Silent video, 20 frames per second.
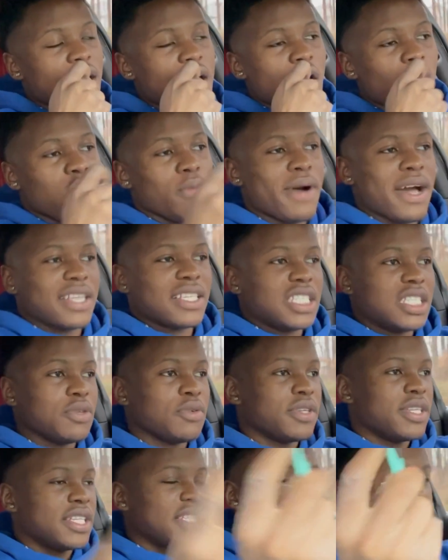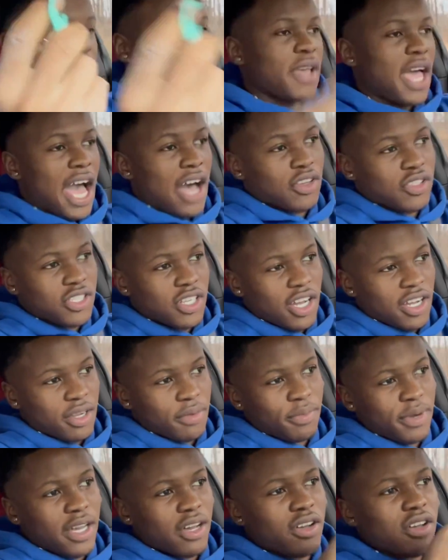We about to see what this house talking
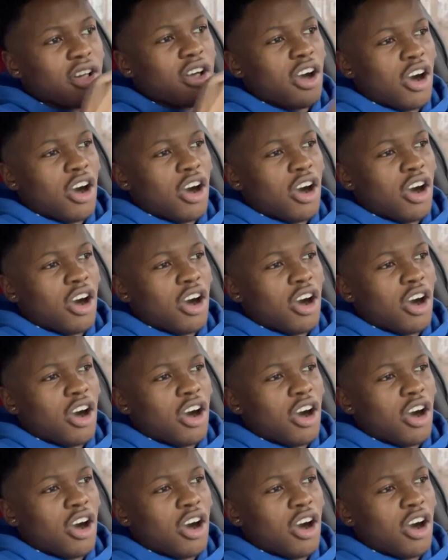about.